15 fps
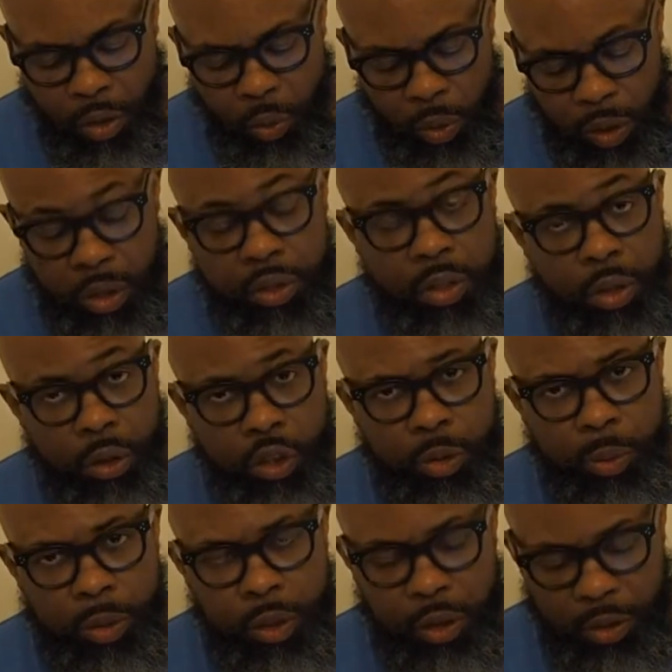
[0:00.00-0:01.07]
What is
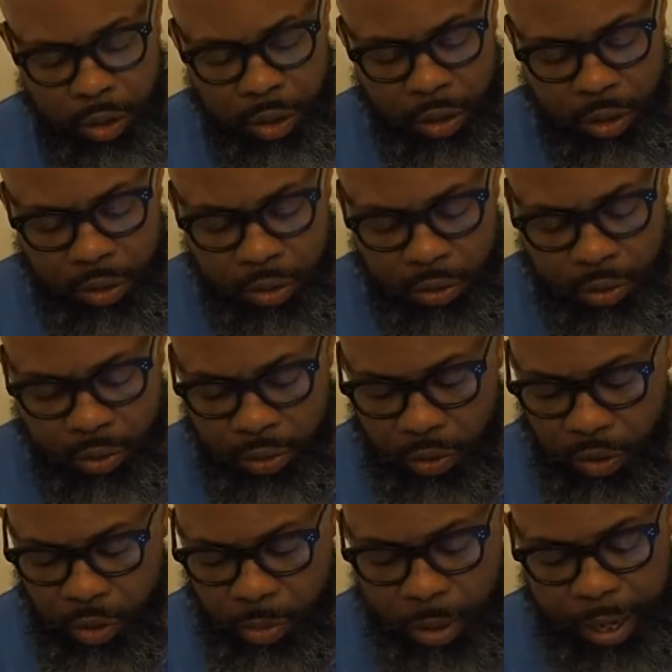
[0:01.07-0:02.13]
noticeable though is
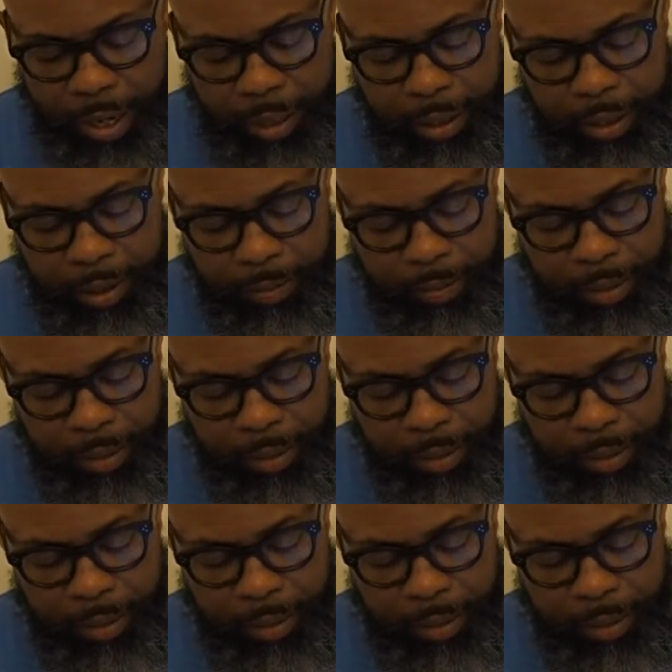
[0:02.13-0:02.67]
the back.